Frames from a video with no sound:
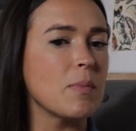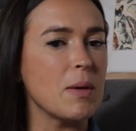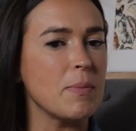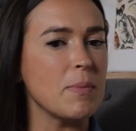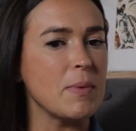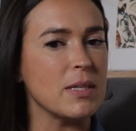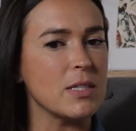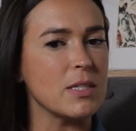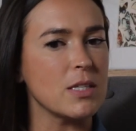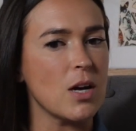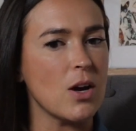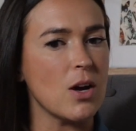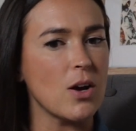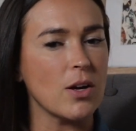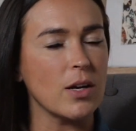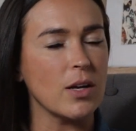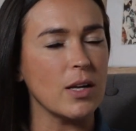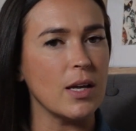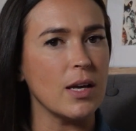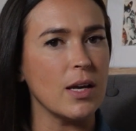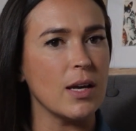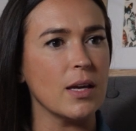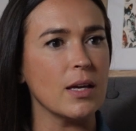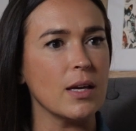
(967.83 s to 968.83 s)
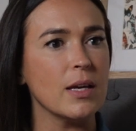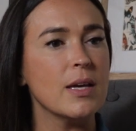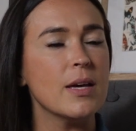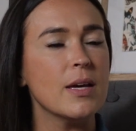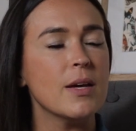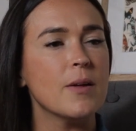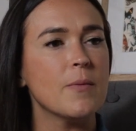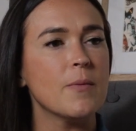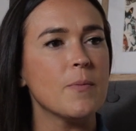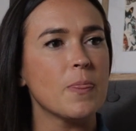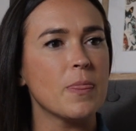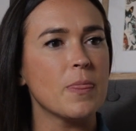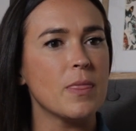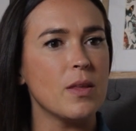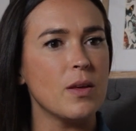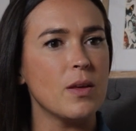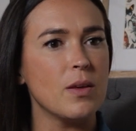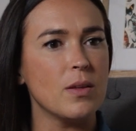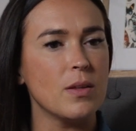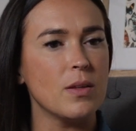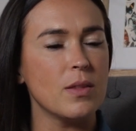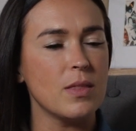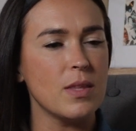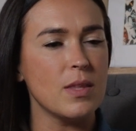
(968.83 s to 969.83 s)
maybe targeting mm-hmm.
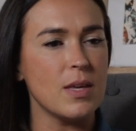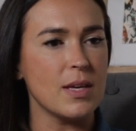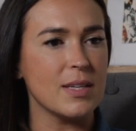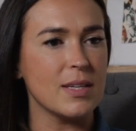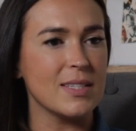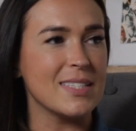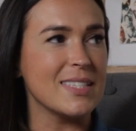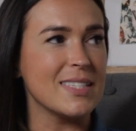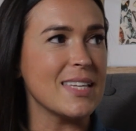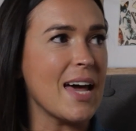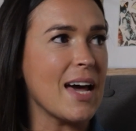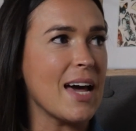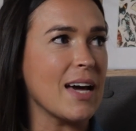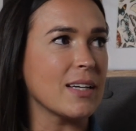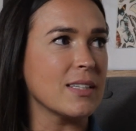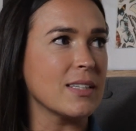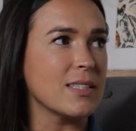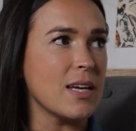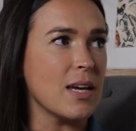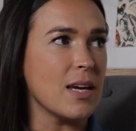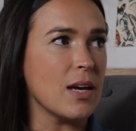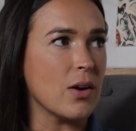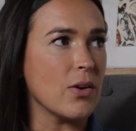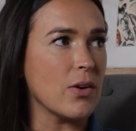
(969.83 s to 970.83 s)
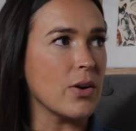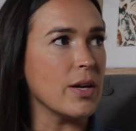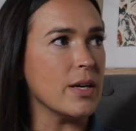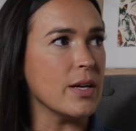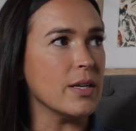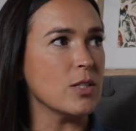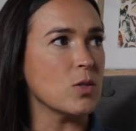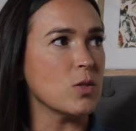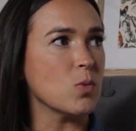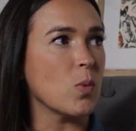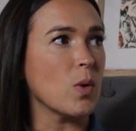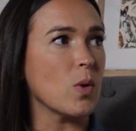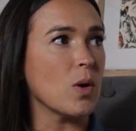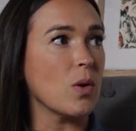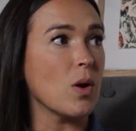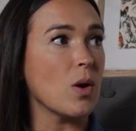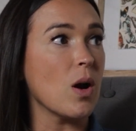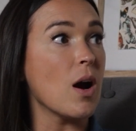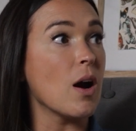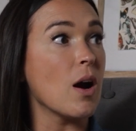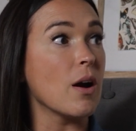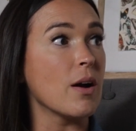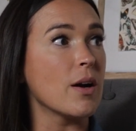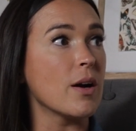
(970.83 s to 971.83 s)
the the exact areas
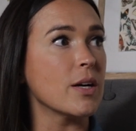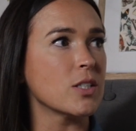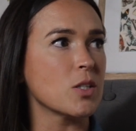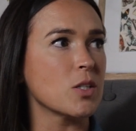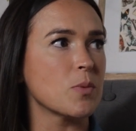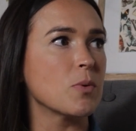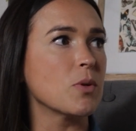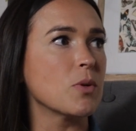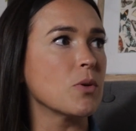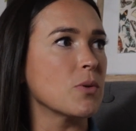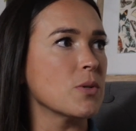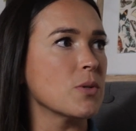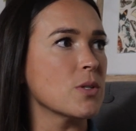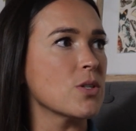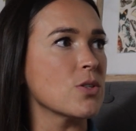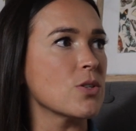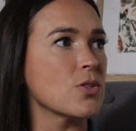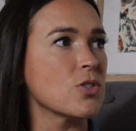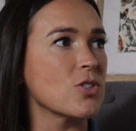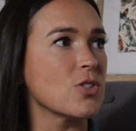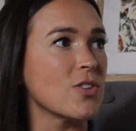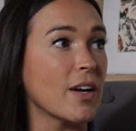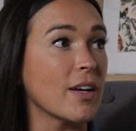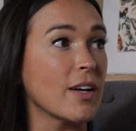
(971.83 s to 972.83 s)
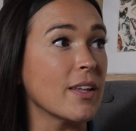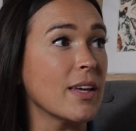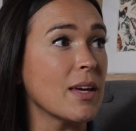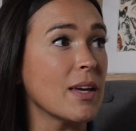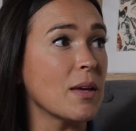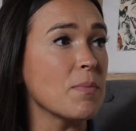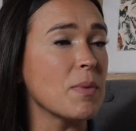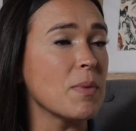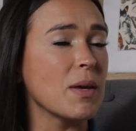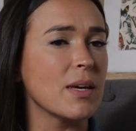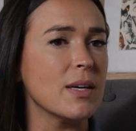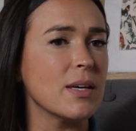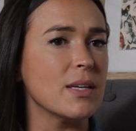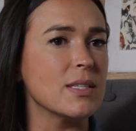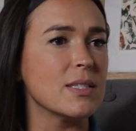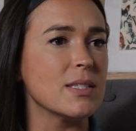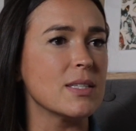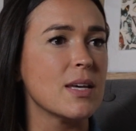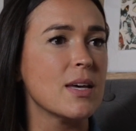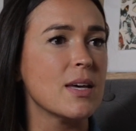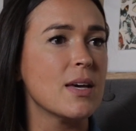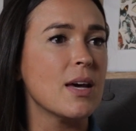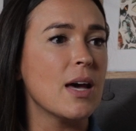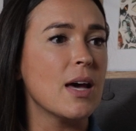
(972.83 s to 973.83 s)
where our entrepreneurs are struggling
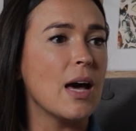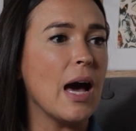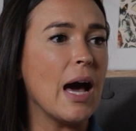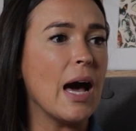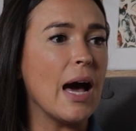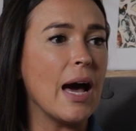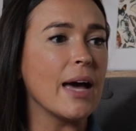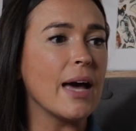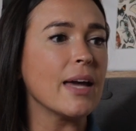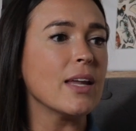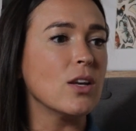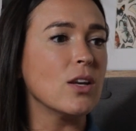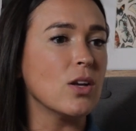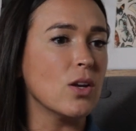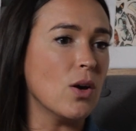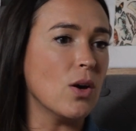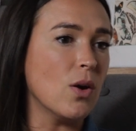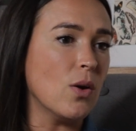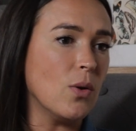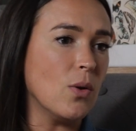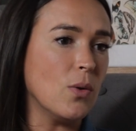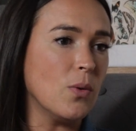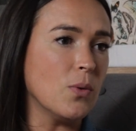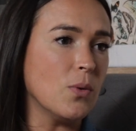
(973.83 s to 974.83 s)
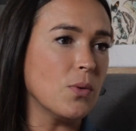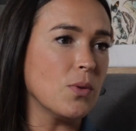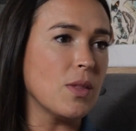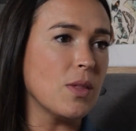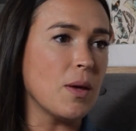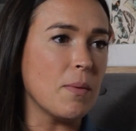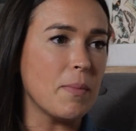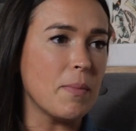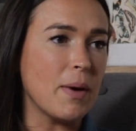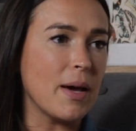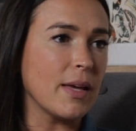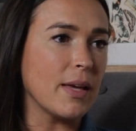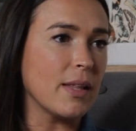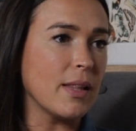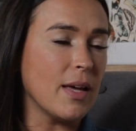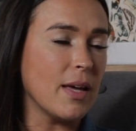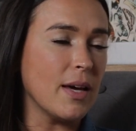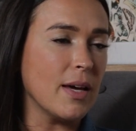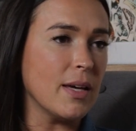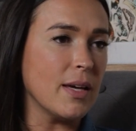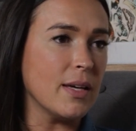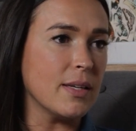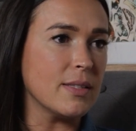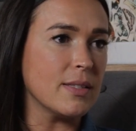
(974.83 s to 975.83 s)
because I know that my
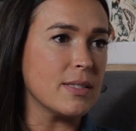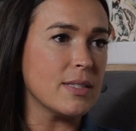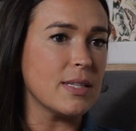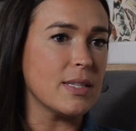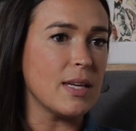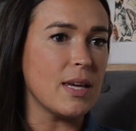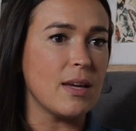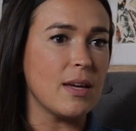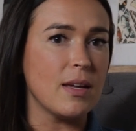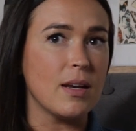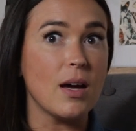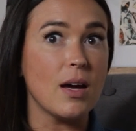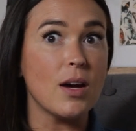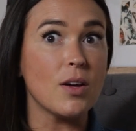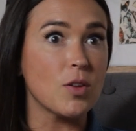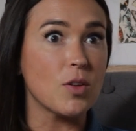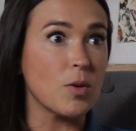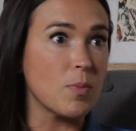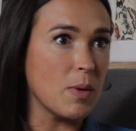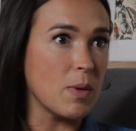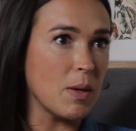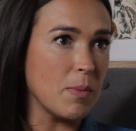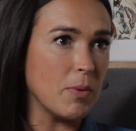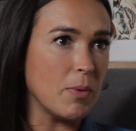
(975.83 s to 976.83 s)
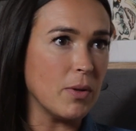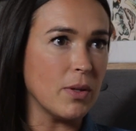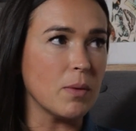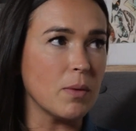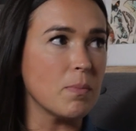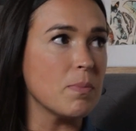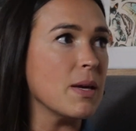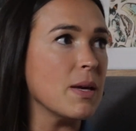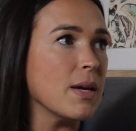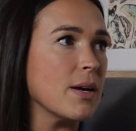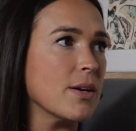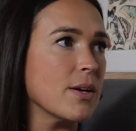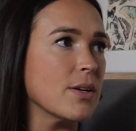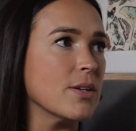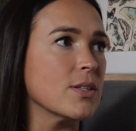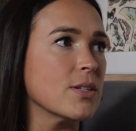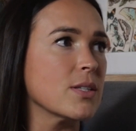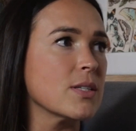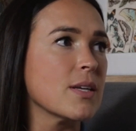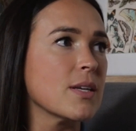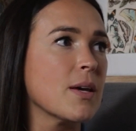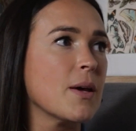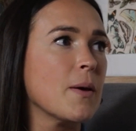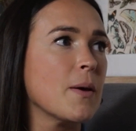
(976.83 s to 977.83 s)
clients and other people and
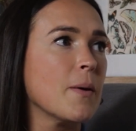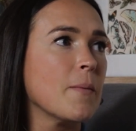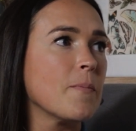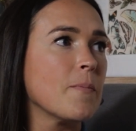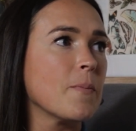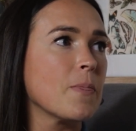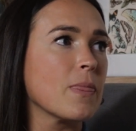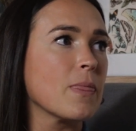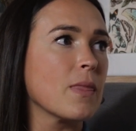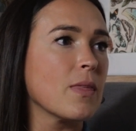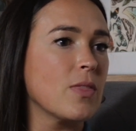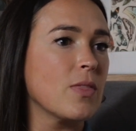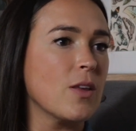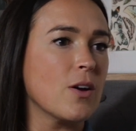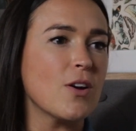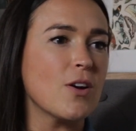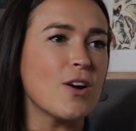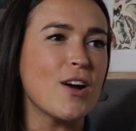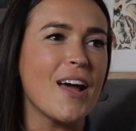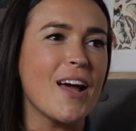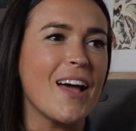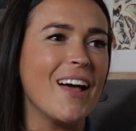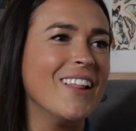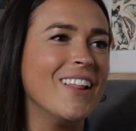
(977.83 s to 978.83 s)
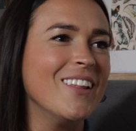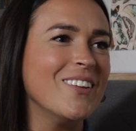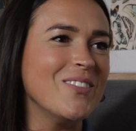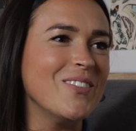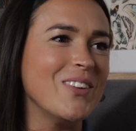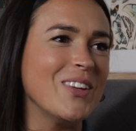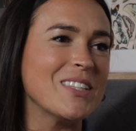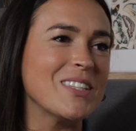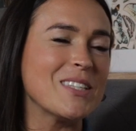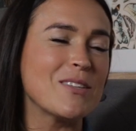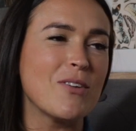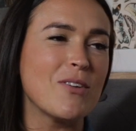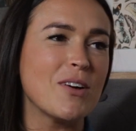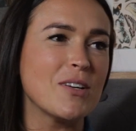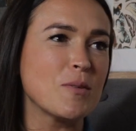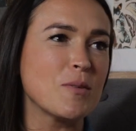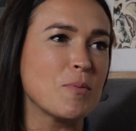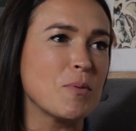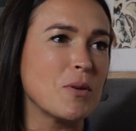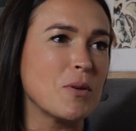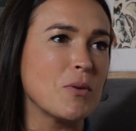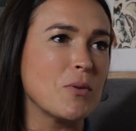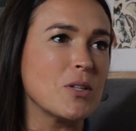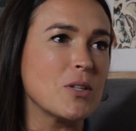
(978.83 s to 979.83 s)
peers yeah. There are elements of
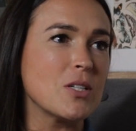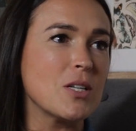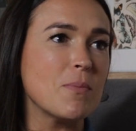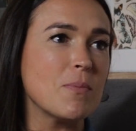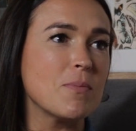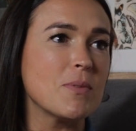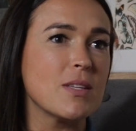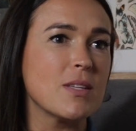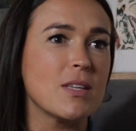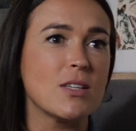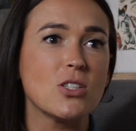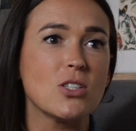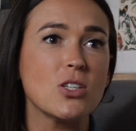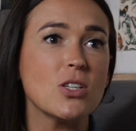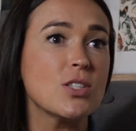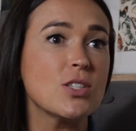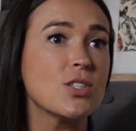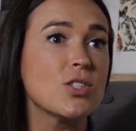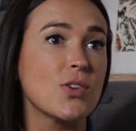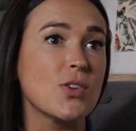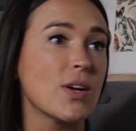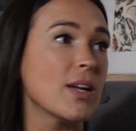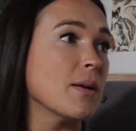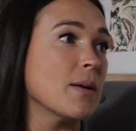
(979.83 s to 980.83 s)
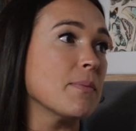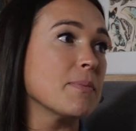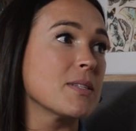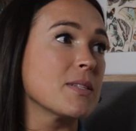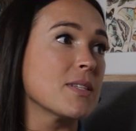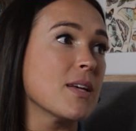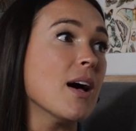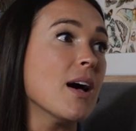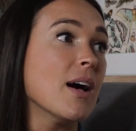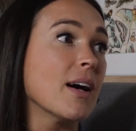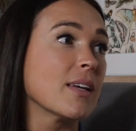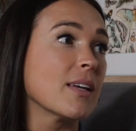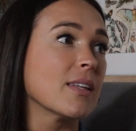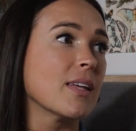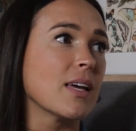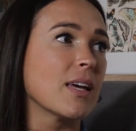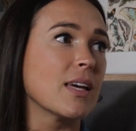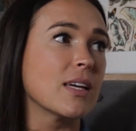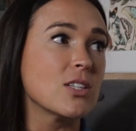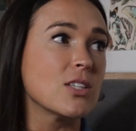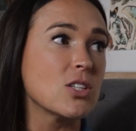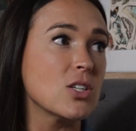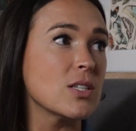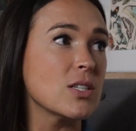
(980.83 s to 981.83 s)
entrepreneurship that just straight up suck.
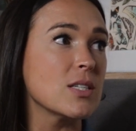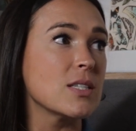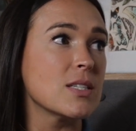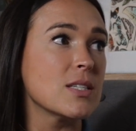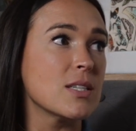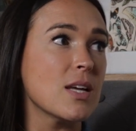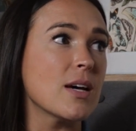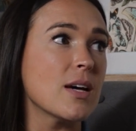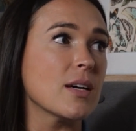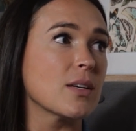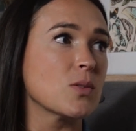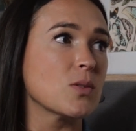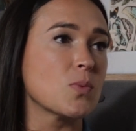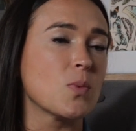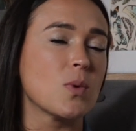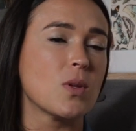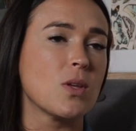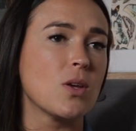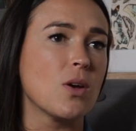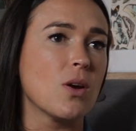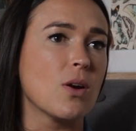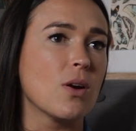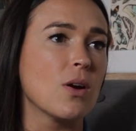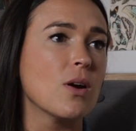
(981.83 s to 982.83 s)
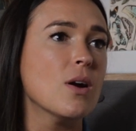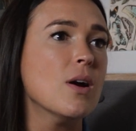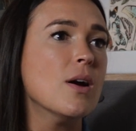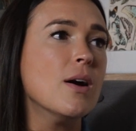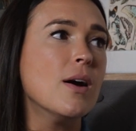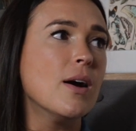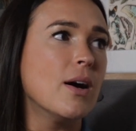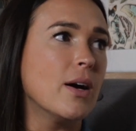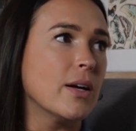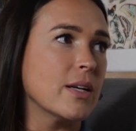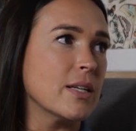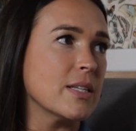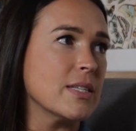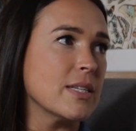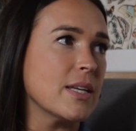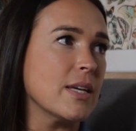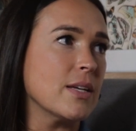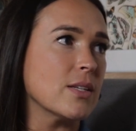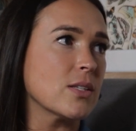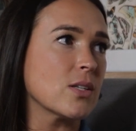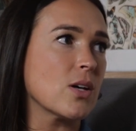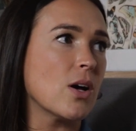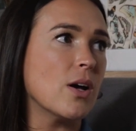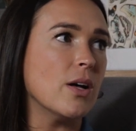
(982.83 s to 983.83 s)
Like it just sucks when you're on a yeah.
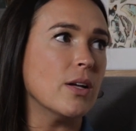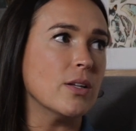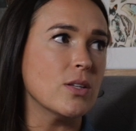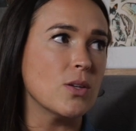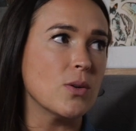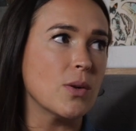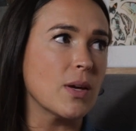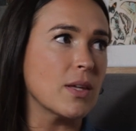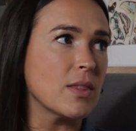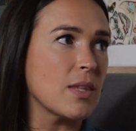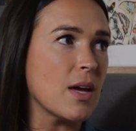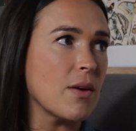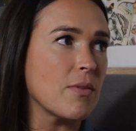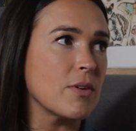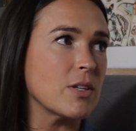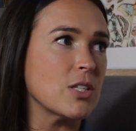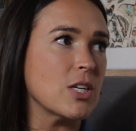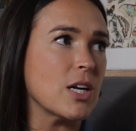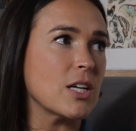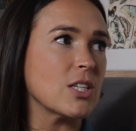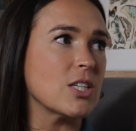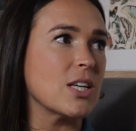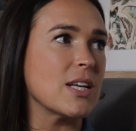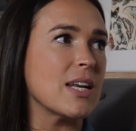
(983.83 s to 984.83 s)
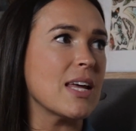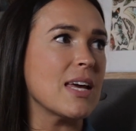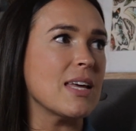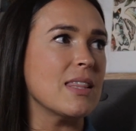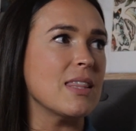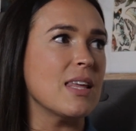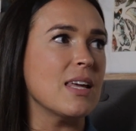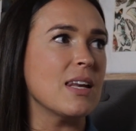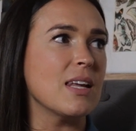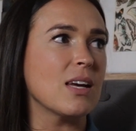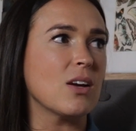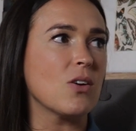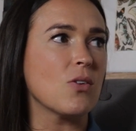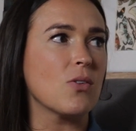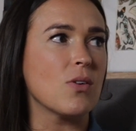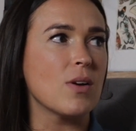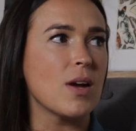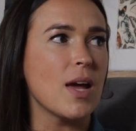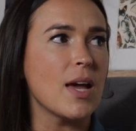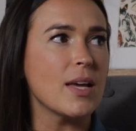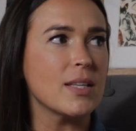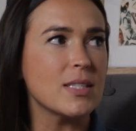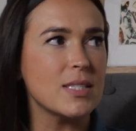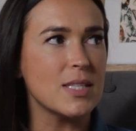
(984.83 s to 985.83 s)
sales call and you get that rejection and then it
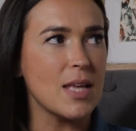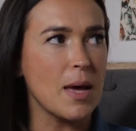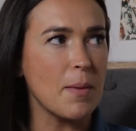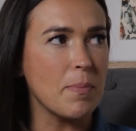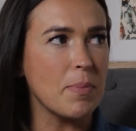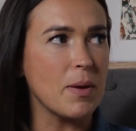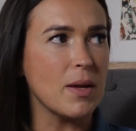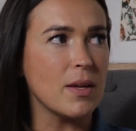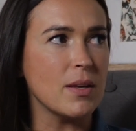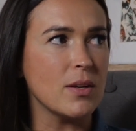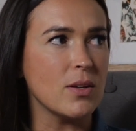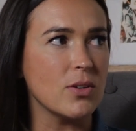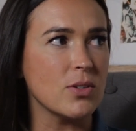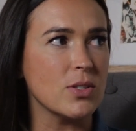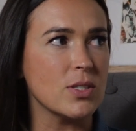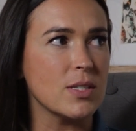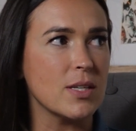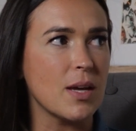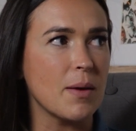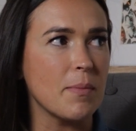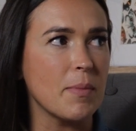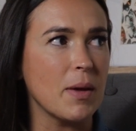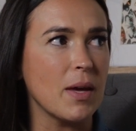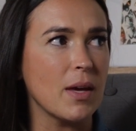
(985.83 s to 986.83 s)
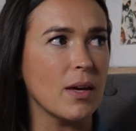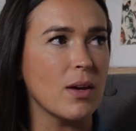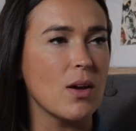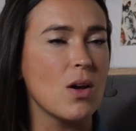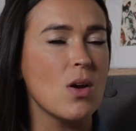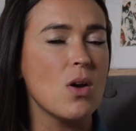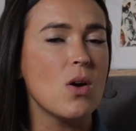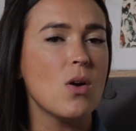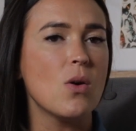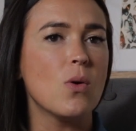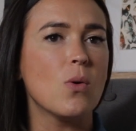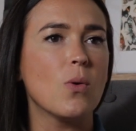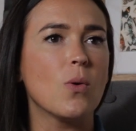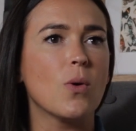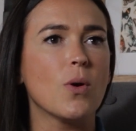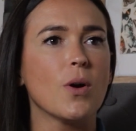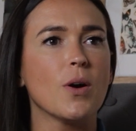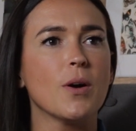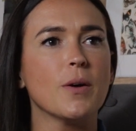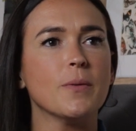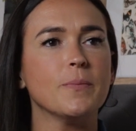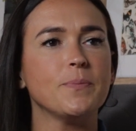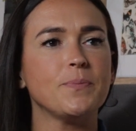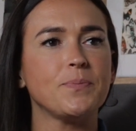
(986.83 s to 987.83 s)
creates that pit in your stomach
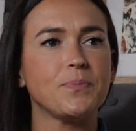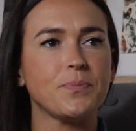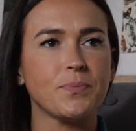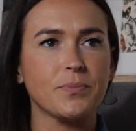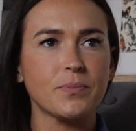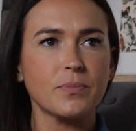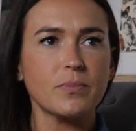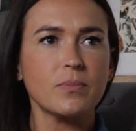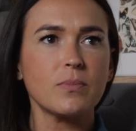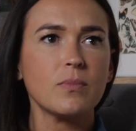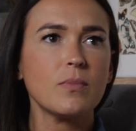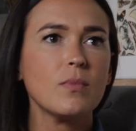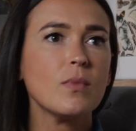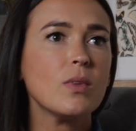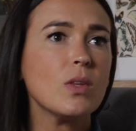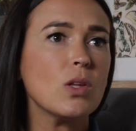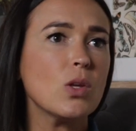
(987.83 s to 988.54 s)
or mm-hmm.